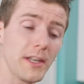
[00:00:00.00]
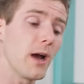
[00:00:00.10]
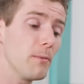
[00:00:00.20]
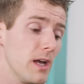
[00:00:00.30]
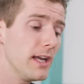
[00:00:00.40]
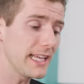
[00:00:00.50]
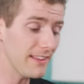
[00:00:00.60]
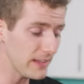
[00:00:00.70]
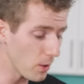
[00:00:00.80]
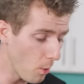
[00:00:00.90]
Now,
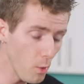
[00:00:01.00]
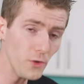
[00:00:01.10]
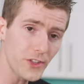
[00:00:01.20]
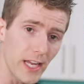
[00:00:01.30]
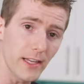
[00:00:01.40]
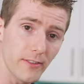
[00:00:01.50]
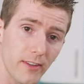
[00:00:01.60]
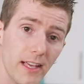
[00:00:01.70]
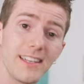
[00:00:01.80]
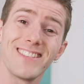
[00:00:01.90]
in the old
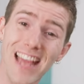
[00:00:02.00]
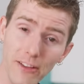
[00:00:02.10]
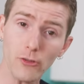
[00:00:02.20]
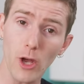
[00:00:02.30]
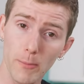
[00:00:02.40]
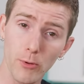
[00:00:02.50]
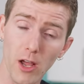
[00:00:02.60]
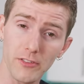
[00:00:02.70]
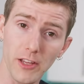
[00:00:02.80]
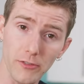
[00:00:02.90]
days, desktop
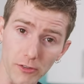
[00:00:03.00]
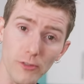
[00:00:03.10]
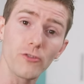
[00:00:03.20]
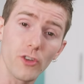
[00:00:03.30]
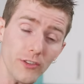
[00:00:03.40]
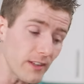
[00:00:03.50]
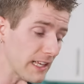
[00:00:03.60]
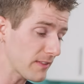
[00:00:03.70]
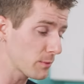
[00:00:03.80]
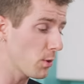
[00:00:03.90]
processors, just
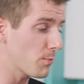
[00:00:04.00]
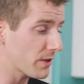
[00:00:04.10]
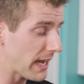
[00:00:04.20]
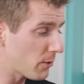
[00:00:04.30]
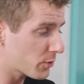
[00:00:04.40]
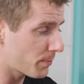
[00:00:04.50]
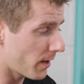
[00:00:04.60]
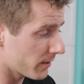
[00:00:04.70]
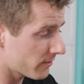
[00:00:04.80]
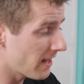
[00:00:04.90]
like their mobile
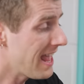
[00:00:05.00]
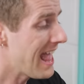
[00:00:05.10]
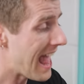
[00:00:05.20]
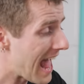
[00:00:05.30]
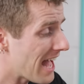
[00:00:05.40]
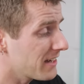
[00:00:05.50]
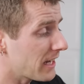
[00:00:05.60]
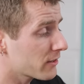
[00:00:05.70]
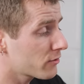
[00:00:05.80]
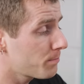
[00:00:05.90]
counterparts, had
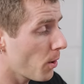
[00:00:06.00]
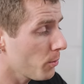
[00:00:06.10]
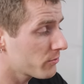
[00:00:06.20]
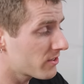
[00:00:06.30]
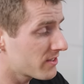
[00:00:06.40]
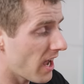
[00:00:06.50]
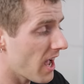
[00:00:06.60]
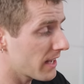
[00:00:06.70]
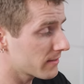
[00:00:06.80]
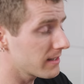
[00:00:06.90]
exposed
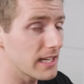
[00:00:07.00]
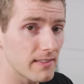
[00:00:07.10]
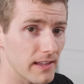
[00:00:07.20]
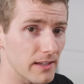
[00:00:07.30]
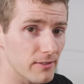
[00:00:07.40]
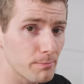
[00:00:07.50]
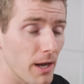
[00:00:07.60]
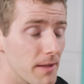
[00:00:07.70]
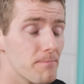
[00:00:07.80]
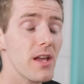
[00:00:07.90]
dies like this,
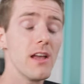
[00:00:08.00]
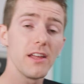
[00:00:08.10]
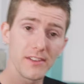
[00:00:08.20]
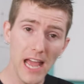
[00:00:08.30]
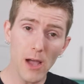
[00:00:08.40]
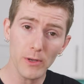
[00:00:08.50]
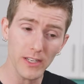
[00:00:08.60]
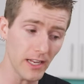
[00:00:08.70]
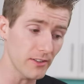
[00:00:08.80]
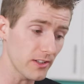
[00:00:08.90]
but
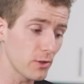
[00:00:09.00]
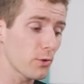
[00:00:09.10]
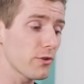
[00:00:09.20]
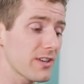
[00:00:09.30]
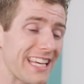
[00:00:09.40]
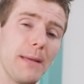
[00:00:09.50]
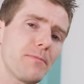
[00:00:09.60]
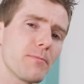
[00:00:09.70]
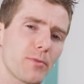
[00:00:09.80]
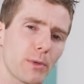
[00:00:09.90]
nowadays, in order to keep
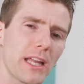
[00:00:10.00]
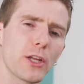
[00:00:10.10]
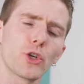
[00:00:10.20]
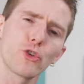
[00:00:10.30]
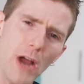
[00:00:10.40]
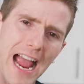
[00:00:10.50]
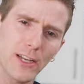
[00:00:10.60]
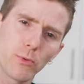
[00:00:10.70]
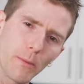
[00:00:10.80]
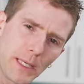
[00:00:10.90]
them from getting cracked while